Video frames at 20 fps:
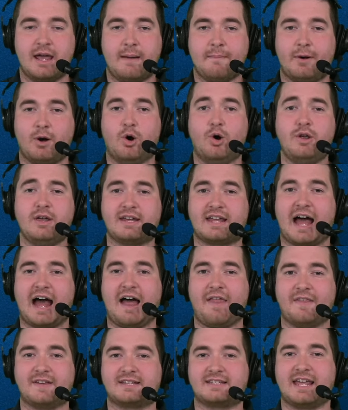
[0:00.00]
But who you got
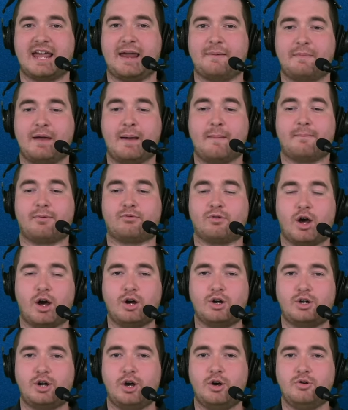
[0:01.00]
in this game?
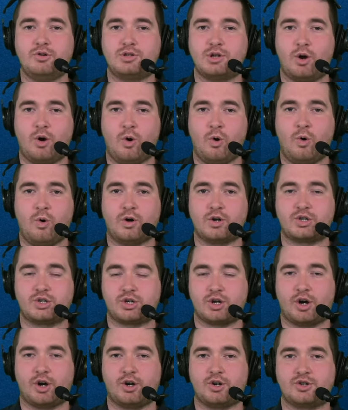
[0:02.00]
Broncos or
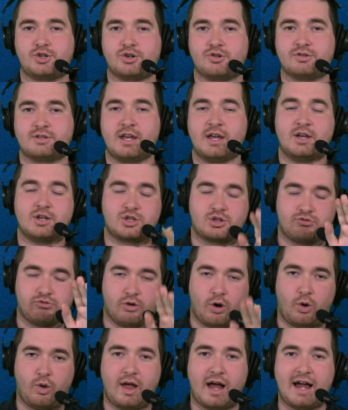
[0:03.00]
Chargers?
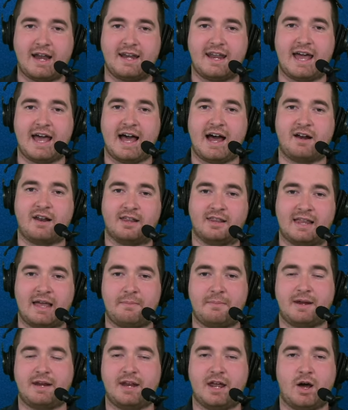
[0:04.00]
Scroll on down, let
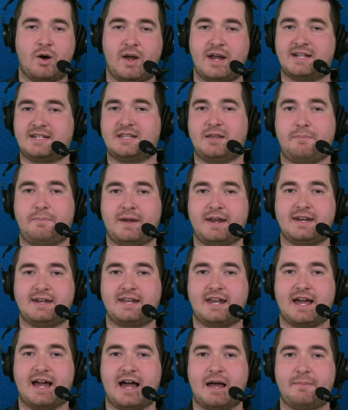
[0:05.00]
me know. It's the pinned
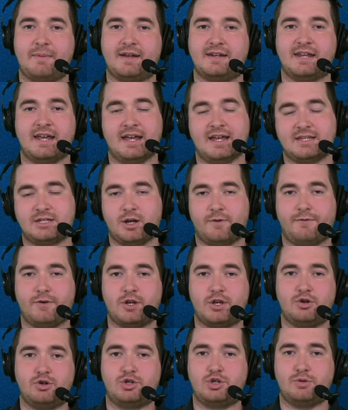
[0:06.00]
comment. So if a
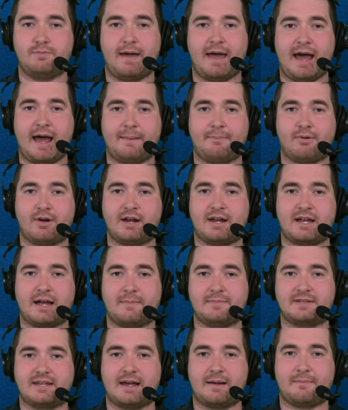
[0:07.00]
YouTube ad break
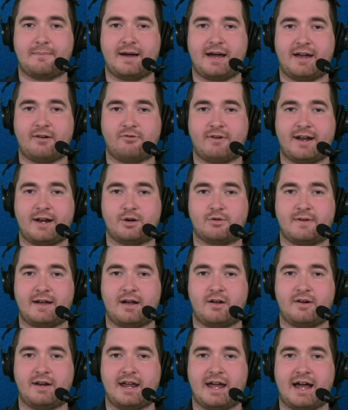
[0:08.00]
comes on by right
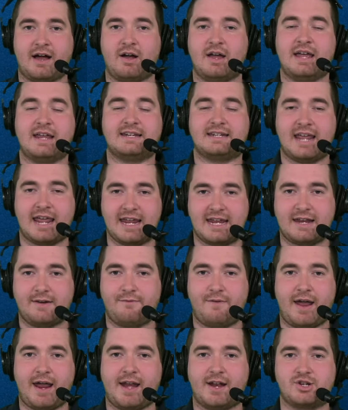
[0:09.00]
around now, take
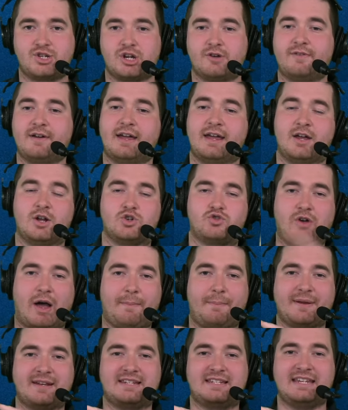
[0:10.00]
advantage of it.
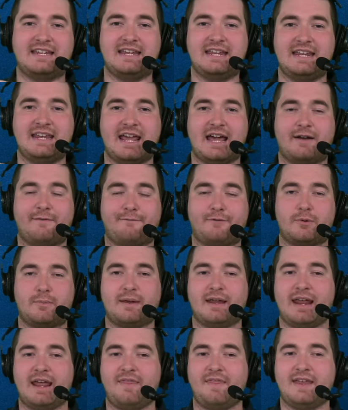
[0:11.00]
Drop a DEN for
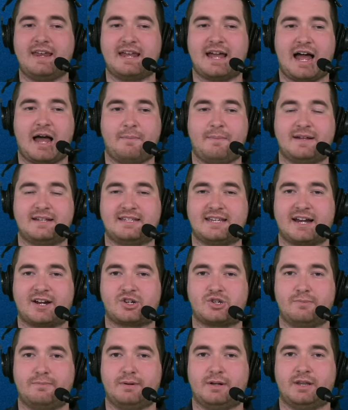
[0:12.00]
me in the comment
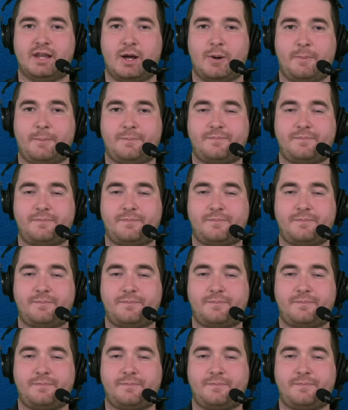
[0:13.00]
section below.